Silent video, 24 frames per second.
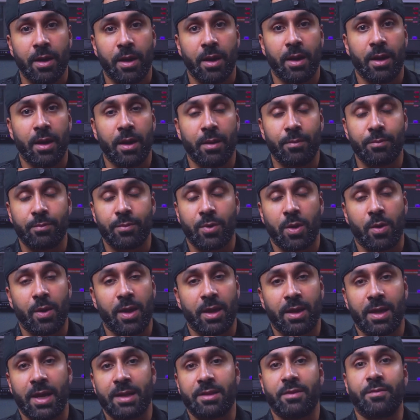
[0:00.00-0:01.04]
Go
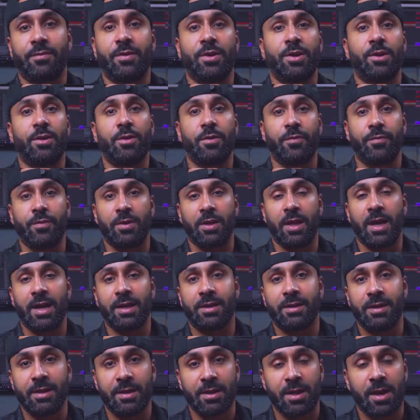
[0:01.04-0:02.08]
ahead and like the video if you
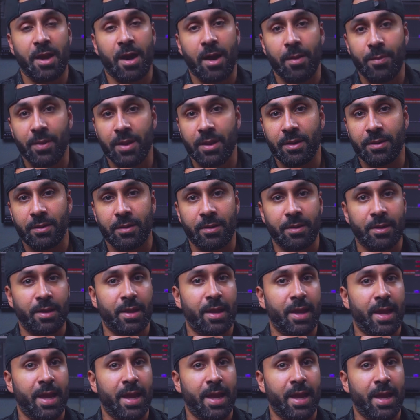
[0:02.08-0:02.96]
liked it, comment,